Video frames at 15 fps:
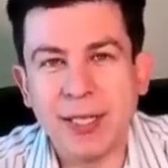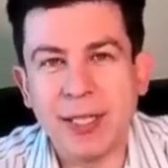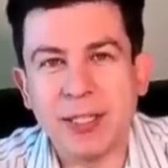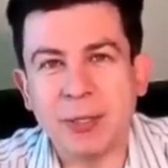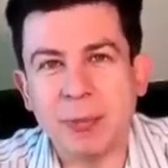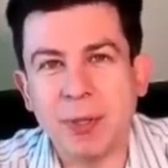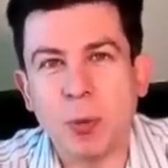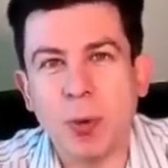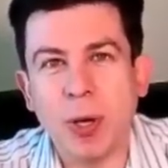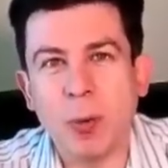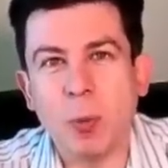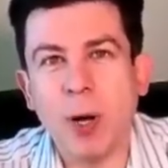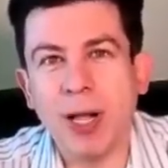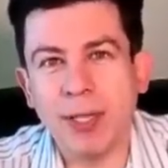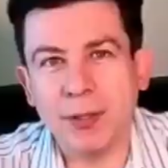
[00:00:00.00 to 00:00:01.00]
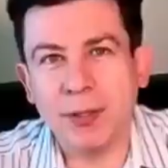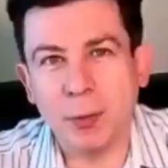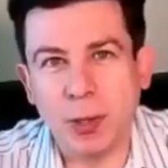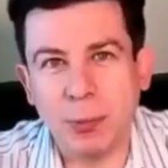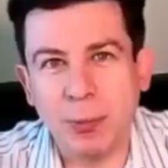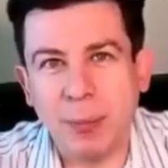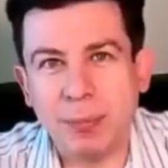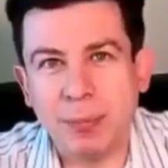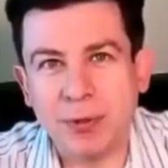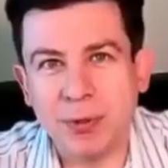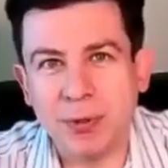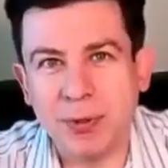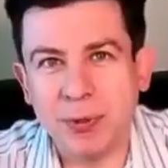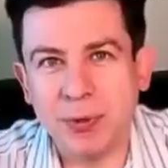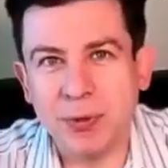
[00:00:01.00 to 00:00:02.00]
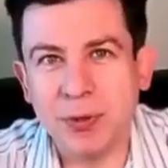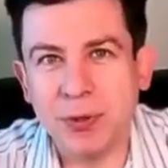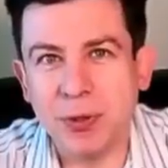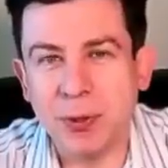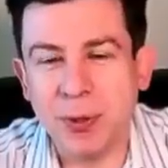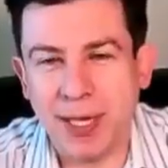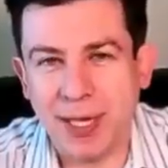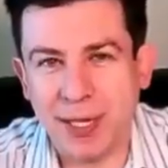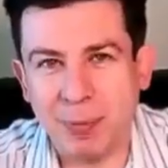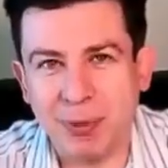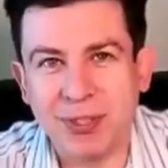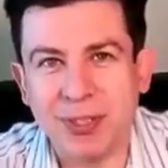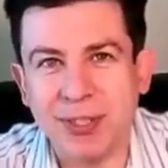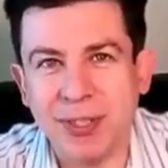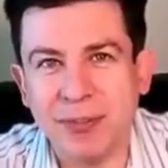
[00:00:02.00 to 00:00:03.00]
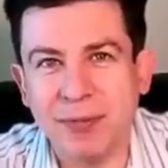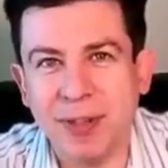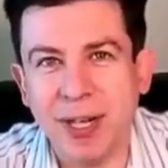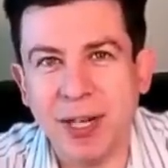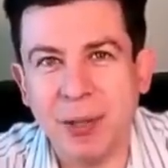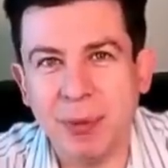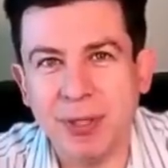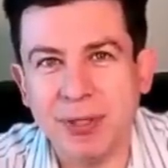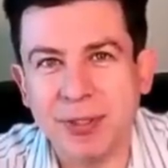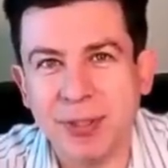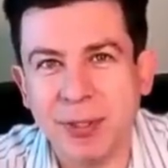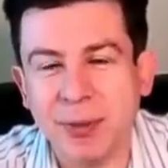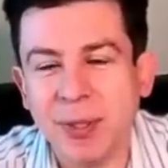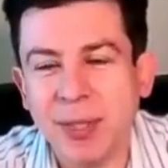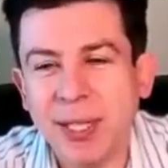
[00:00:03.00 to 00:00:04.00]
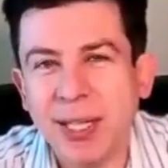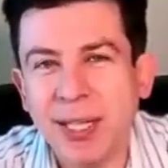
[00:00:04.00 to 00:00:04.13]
takes them a, quite a while to warm up to to new animals in their environment so yeah